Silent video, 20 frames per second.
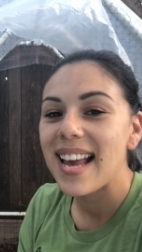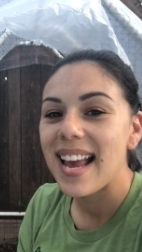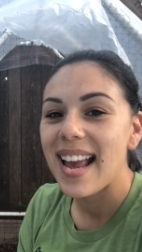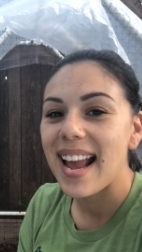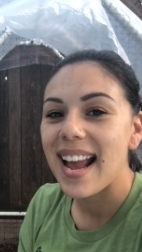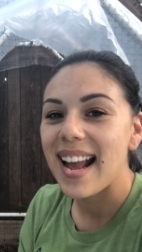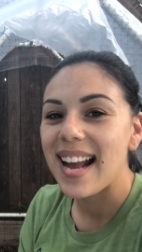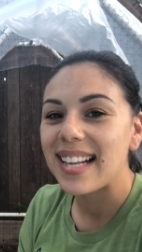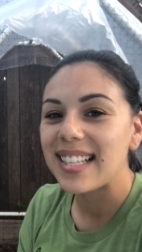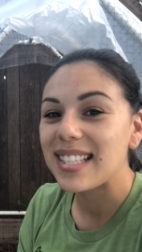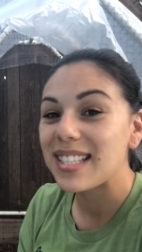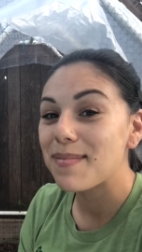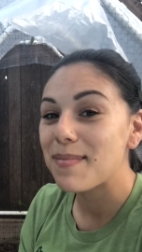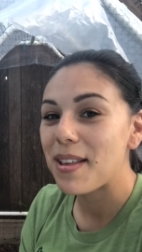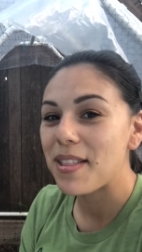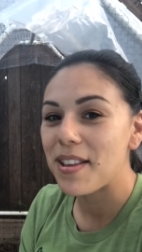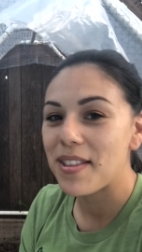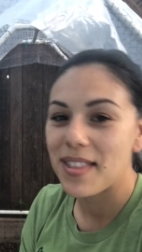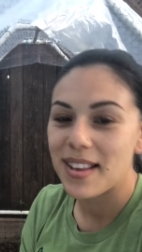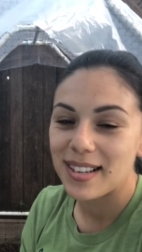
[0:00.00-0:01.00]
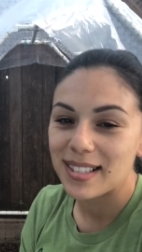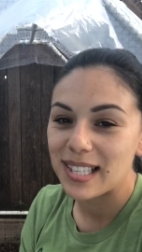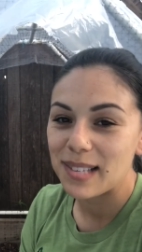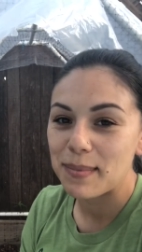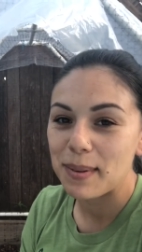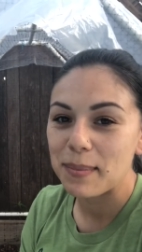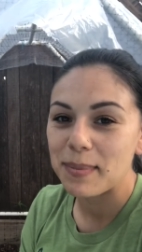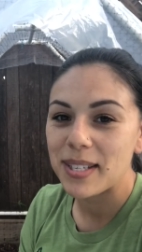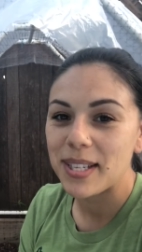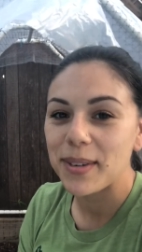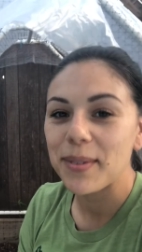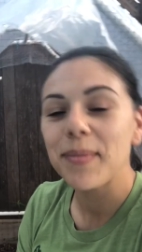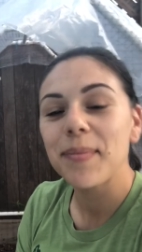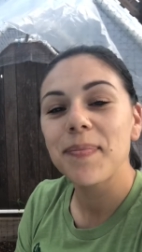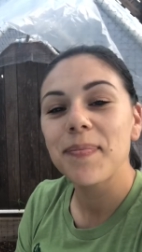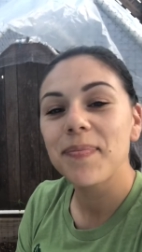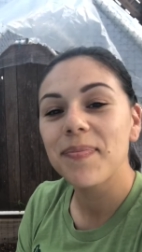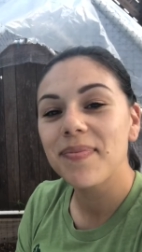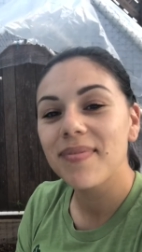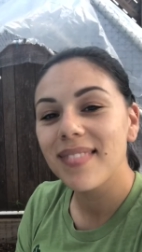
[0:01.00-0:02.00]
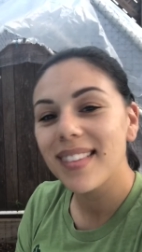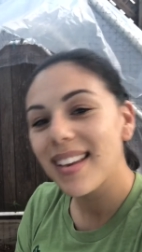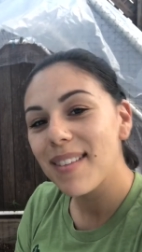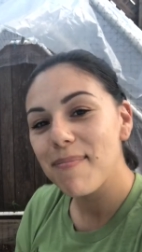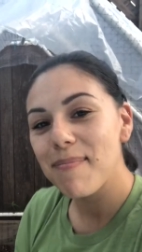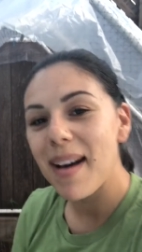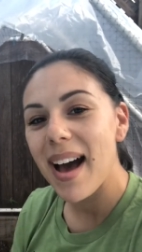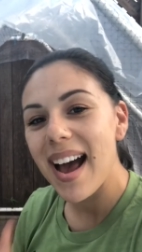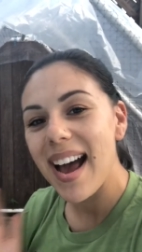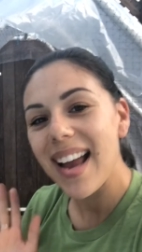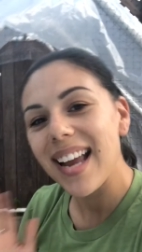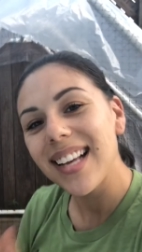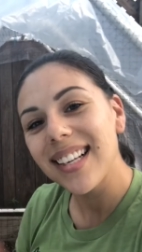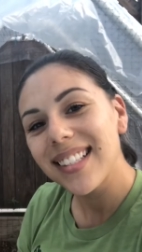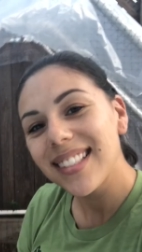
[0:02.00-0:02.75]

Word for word: and some other things I'm up to. Bye!